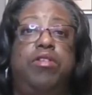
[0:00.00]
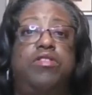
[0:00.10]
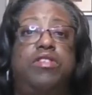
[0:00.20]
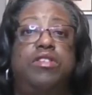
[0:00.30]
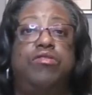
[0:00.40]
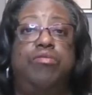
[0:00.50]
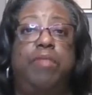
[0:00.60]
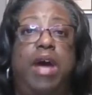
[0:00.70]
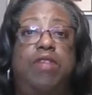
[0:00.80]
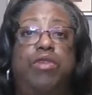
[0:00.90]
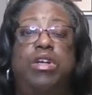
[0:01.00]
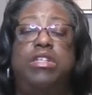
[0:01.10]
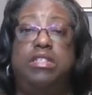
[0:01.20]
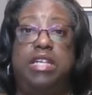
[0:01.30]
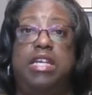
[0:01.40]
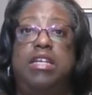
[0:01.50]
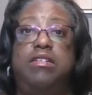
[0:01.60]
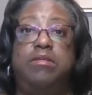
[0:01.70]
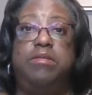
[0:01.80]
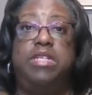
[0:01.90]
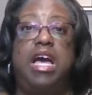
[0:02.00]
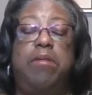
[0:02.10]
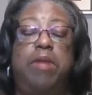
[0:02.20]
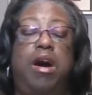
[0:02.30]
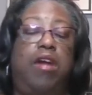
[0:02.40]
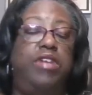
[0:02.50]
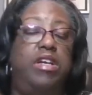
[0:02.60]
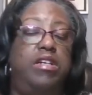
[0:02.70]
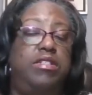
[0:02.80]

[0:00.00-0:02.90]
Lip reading: person who might want to take some time off.